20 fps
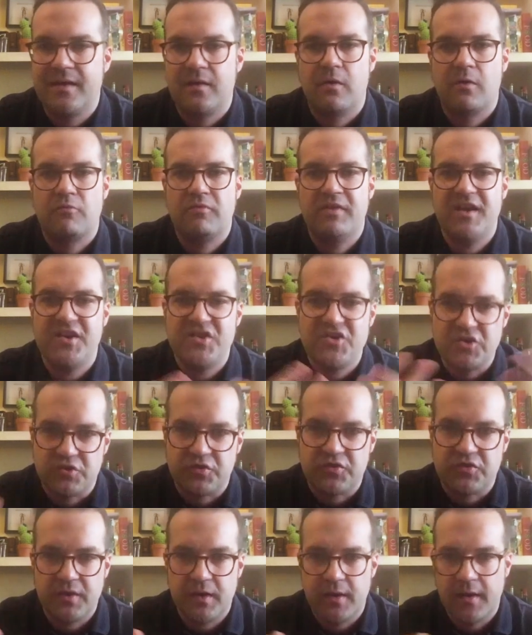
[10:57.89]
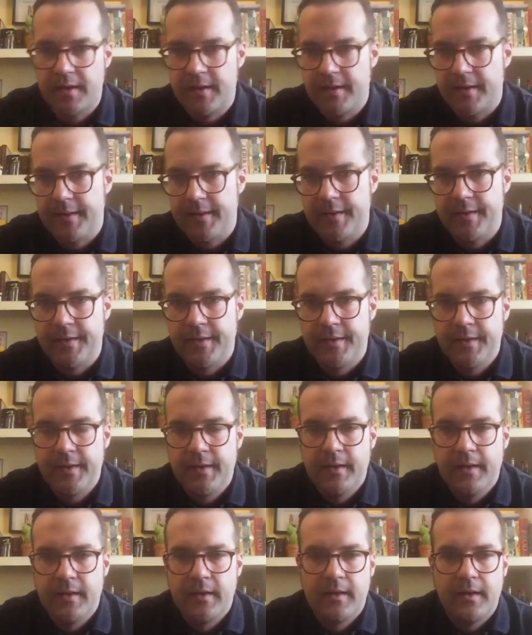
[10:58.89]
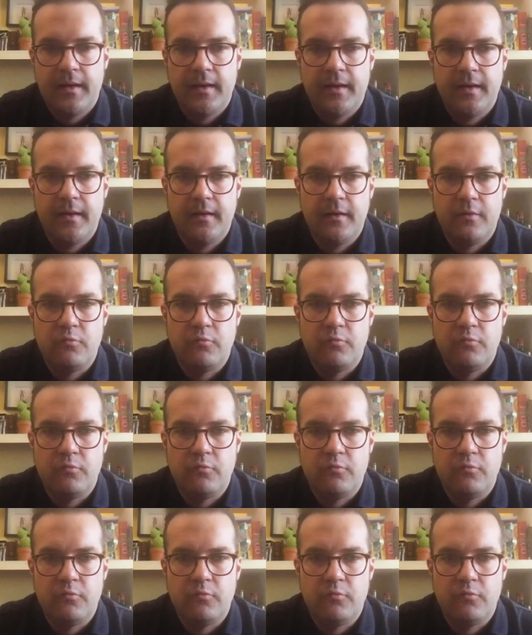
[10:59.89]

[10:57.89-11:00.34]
or religious uh, uh,